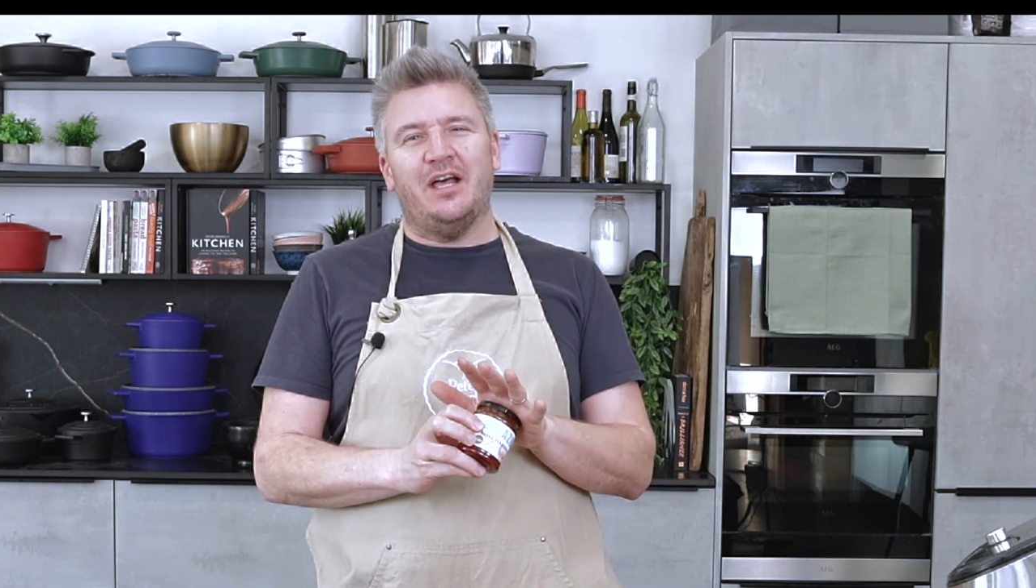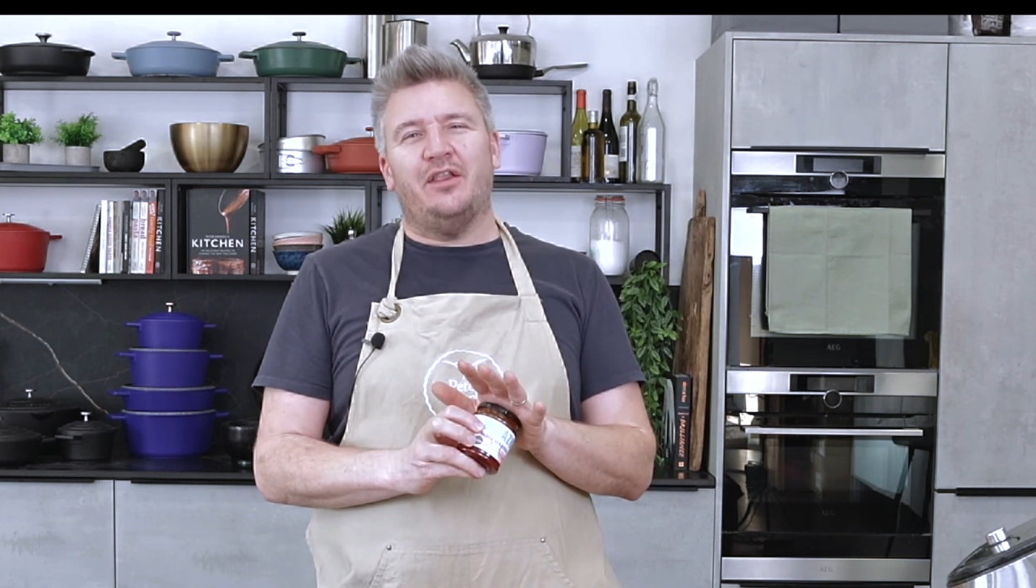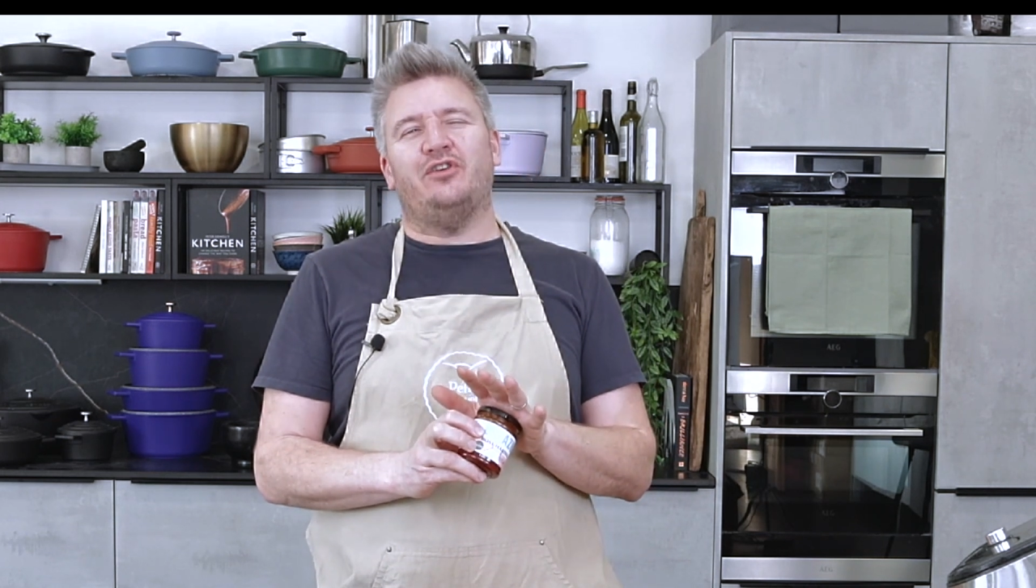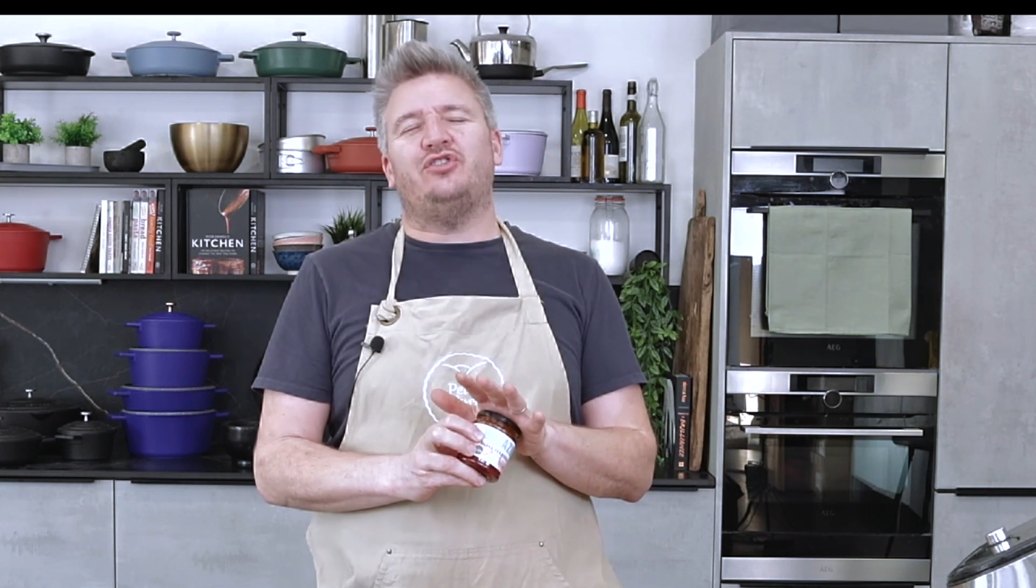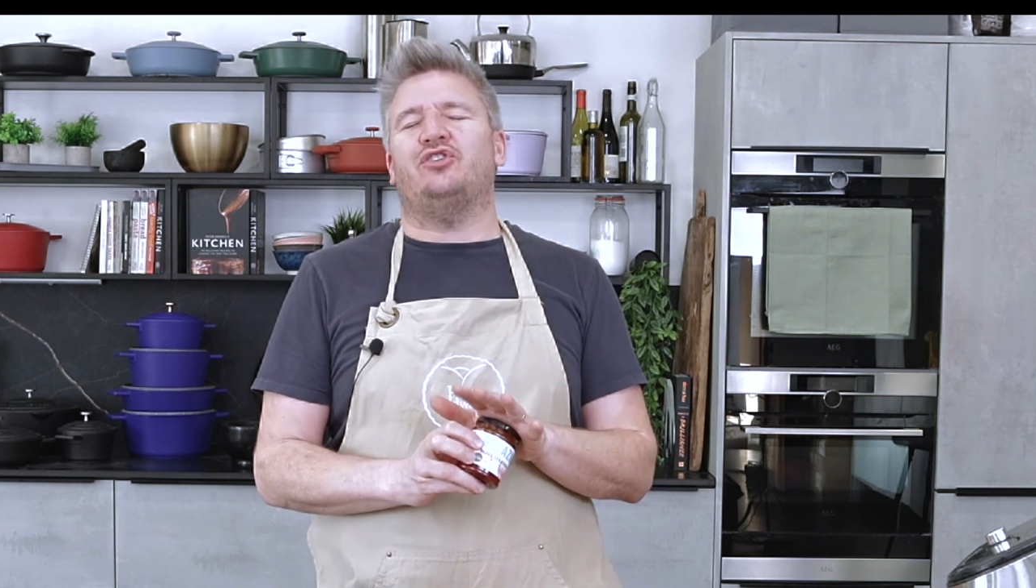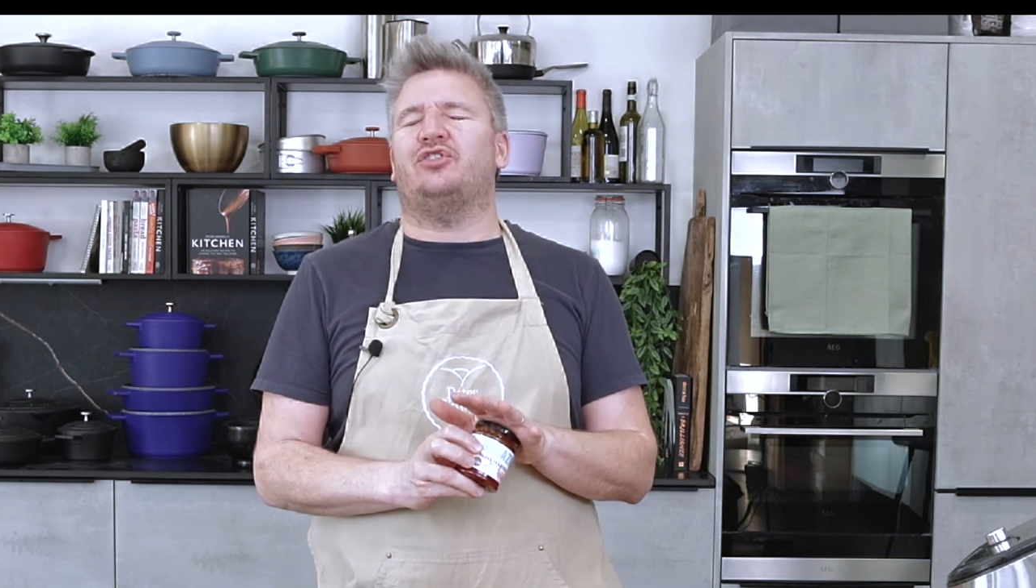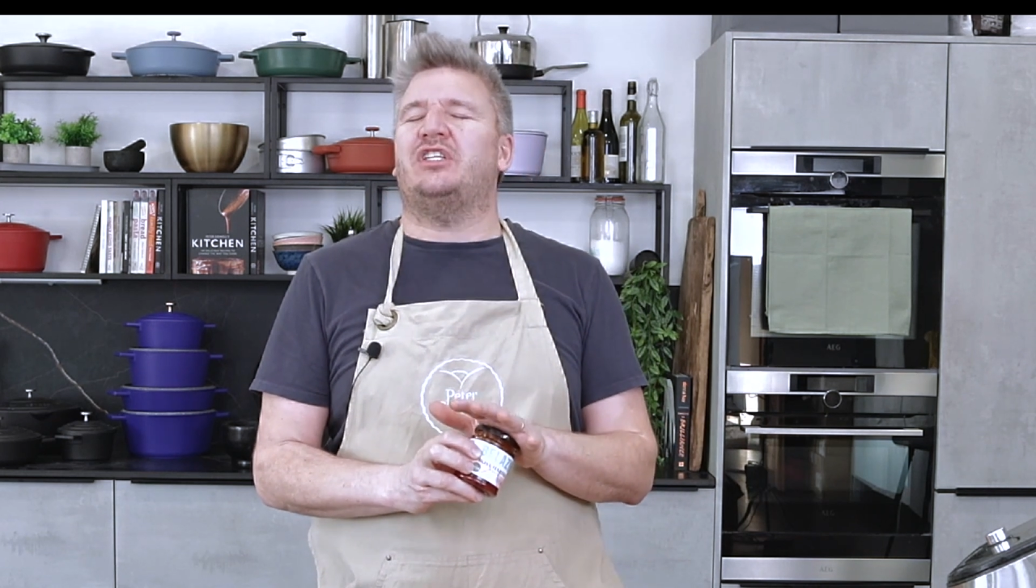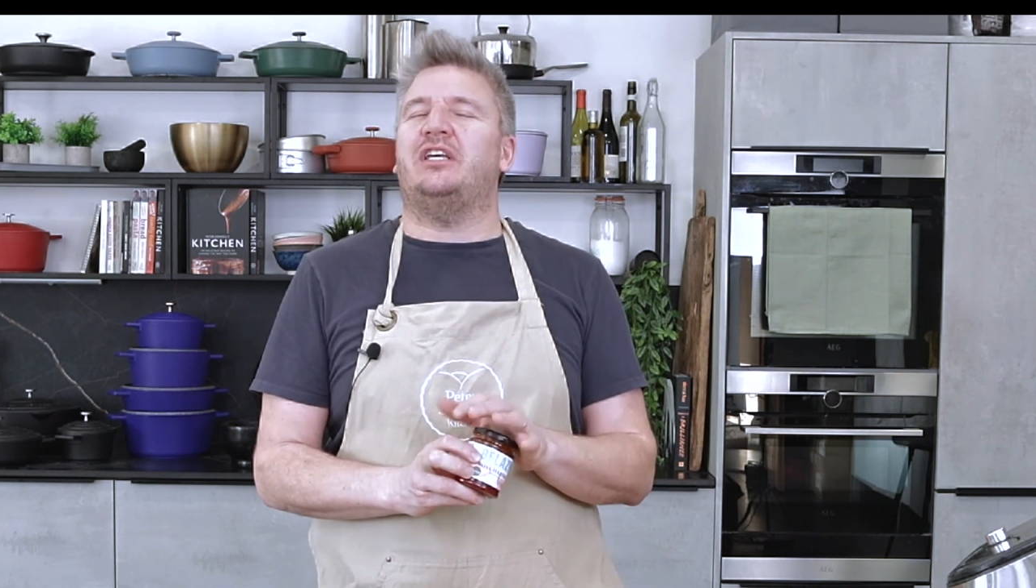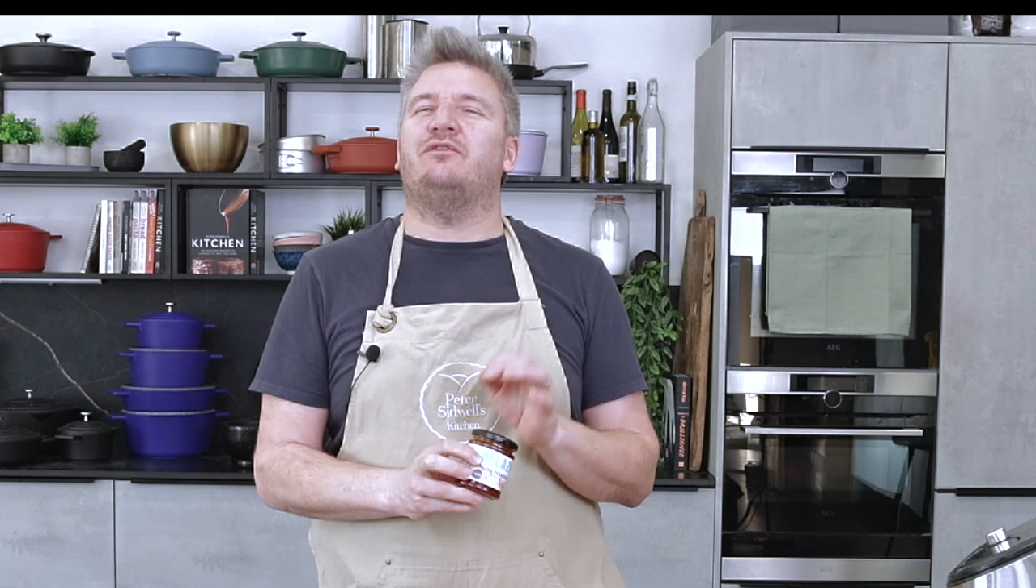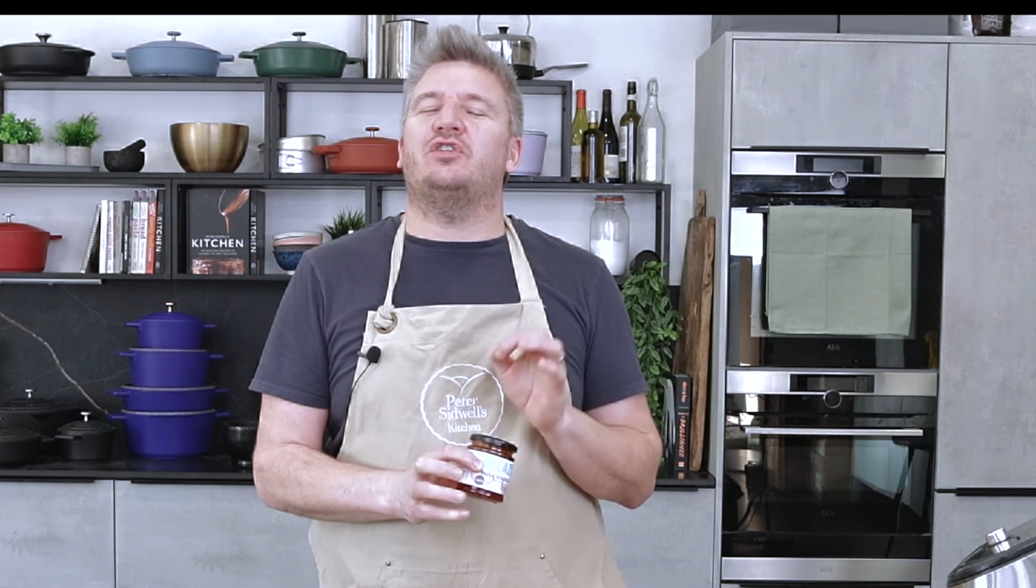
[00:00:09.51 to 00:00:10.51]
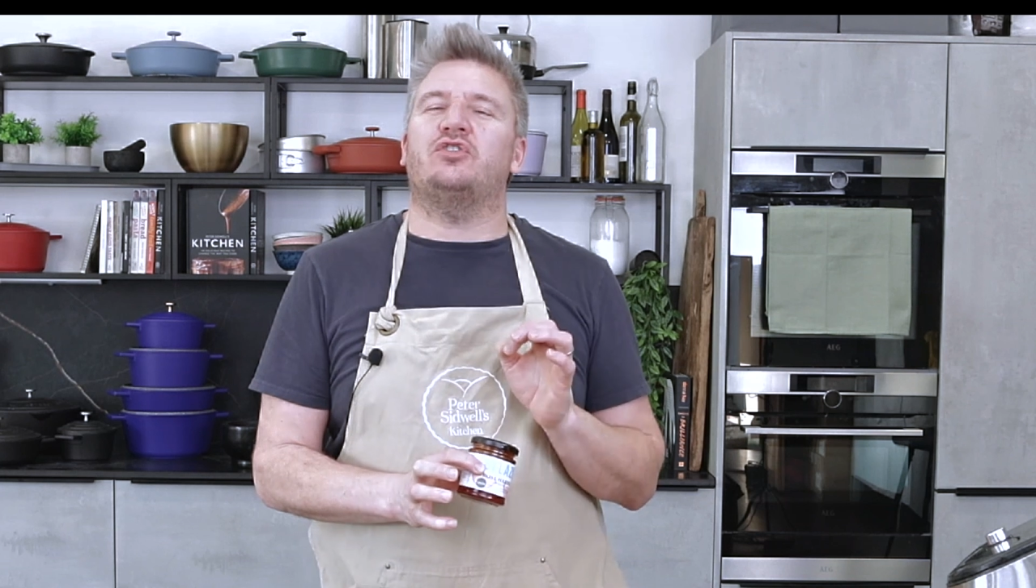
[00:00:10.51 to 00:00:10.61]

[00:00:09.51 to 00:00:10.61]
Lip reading: that just gives